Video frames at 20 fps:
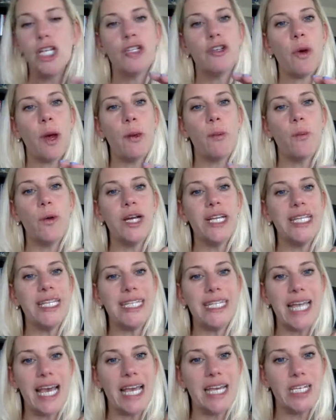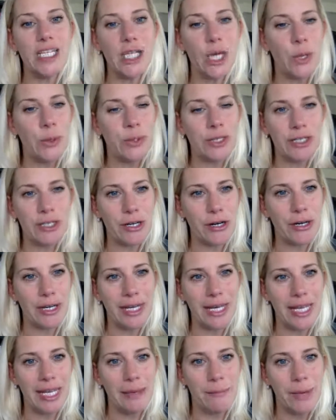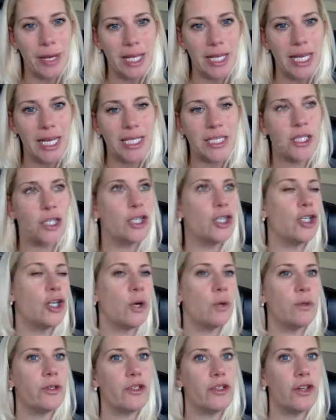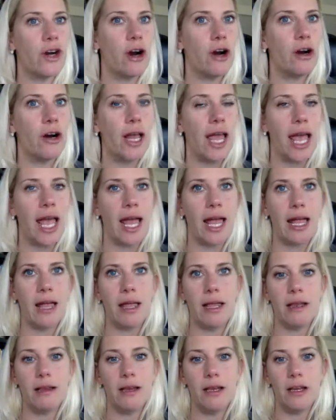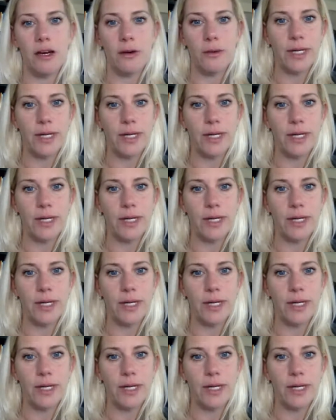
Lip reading: So I wouldn't say don't start an email list or don't start a